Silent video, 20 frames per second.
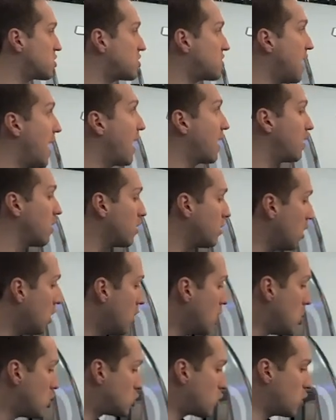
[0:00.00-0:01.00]
is a standard.
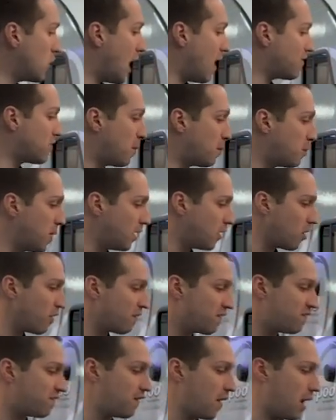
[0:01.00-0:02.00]
So you have the bigger